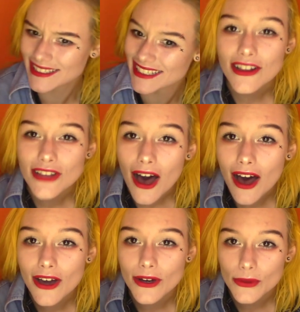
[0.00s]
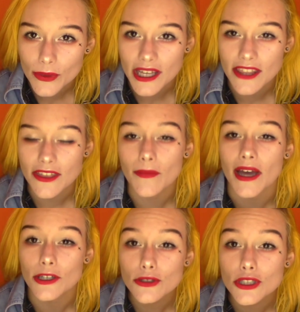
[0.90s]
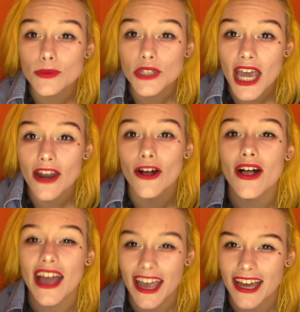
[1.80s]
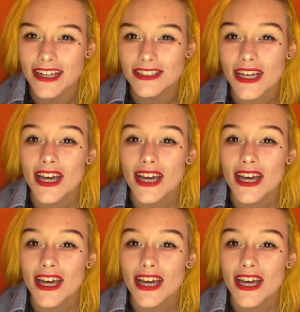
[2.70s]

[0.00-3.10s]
Along with my YouTube channel and